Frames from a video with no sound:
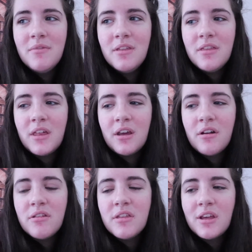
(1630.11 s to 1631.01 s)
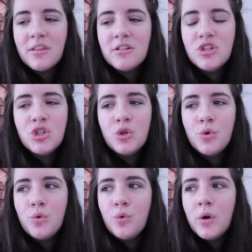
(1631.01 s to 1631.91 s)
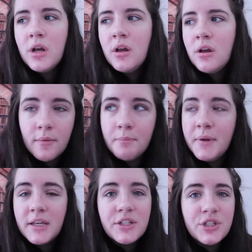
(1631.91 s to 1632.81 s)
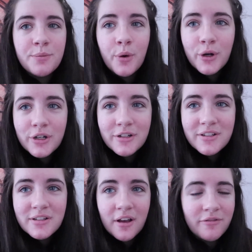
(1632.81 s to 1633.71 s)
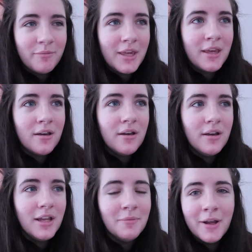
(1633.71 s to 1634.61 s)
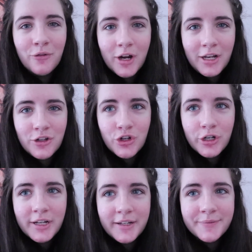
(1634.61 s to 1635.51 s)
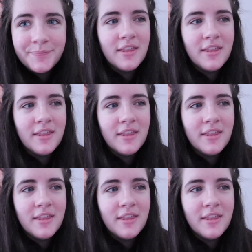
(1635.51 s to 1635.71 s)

they are, like, the 2 biggest supporters of me in my writing journey.